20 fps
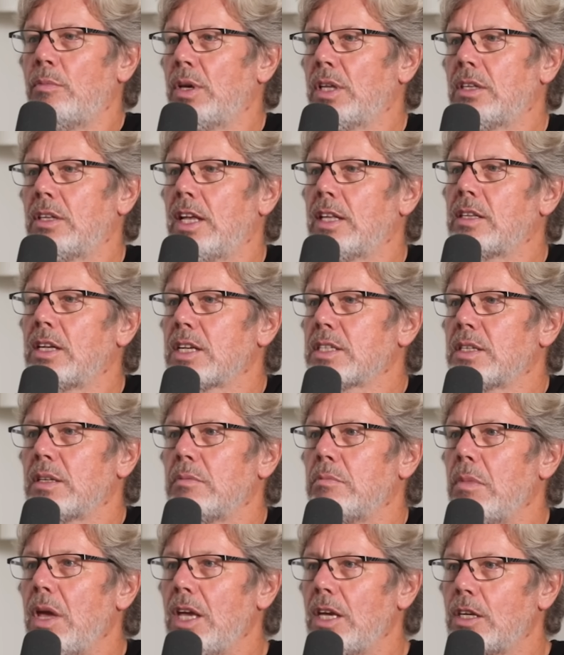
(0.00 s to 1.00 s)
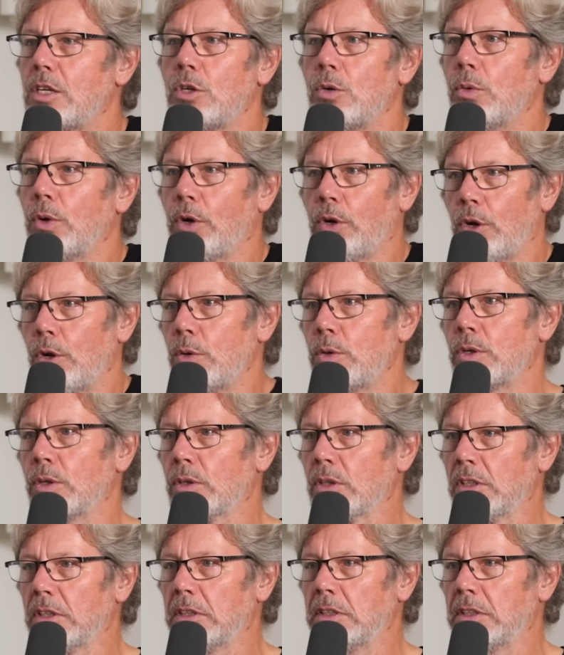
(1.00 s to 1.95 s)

but that doesn't make you a coder.